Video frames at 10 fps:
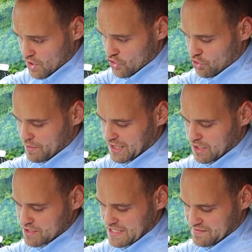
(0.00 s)
Coming
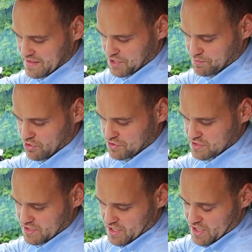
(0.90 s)
lower down the dashboard,
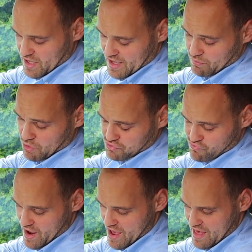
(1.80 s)
and what's
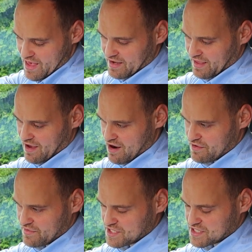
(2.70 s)
rare in a car
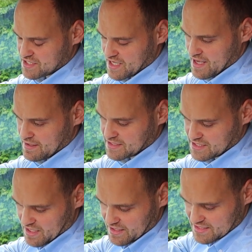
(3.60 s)
at this
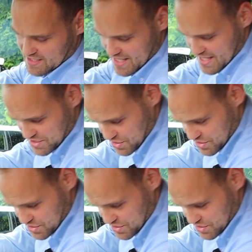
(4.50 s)
size is